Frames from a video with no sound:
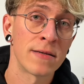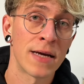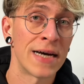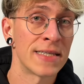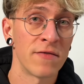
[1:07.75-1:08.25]

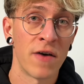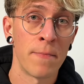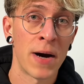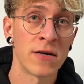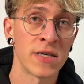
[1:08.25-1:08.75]
casting
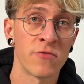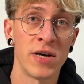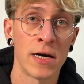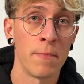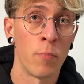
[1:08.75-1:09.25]
vampires and
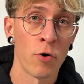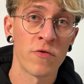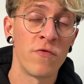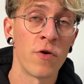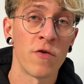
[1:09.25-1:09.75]
creating a
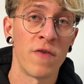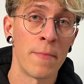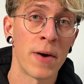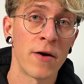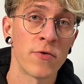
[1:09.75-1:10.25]
board full of
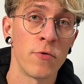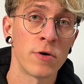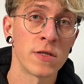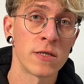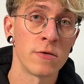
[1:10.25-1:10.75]
vampire
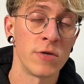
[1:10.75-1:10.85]
tokens,